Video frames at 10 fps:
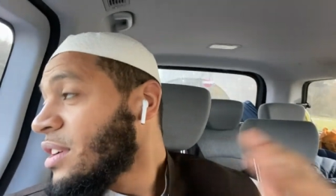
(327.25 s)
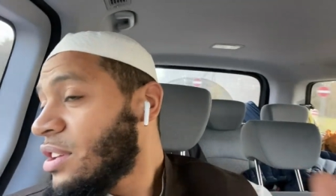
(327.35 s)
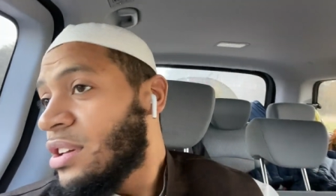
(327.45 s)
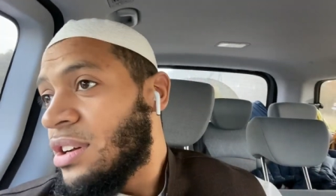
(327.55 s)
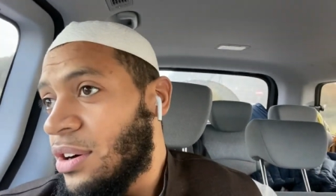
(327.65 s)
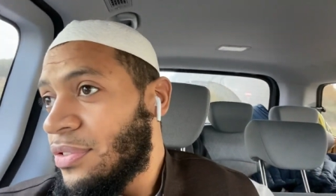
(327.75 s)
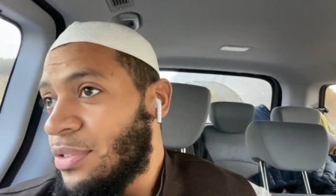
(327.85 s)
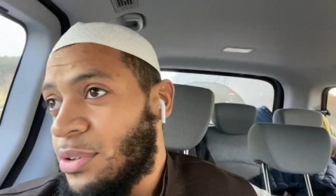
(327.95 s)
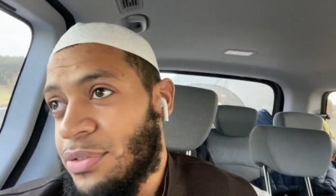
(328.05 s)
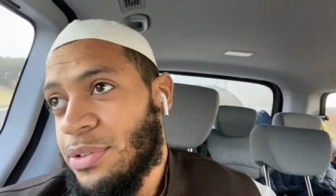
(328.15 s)
you know,
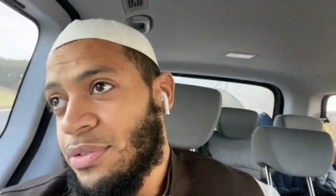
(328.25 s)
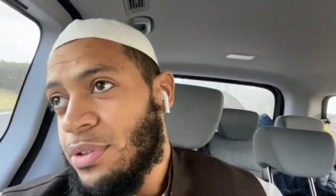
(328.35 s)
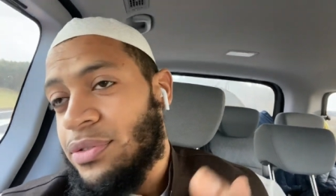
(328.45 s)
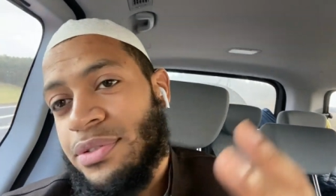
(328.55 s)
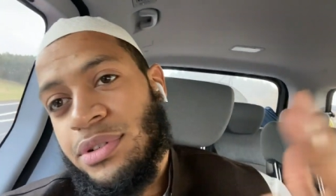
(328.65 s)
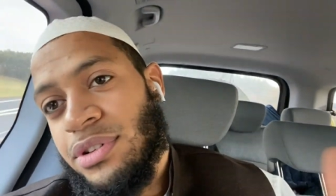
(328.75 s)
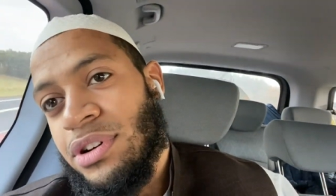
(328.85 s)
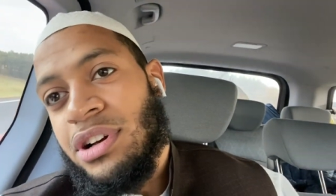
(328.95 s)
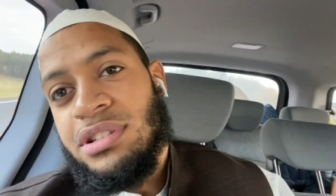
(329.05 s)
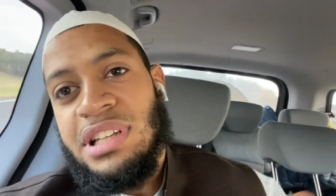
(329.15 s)
for a long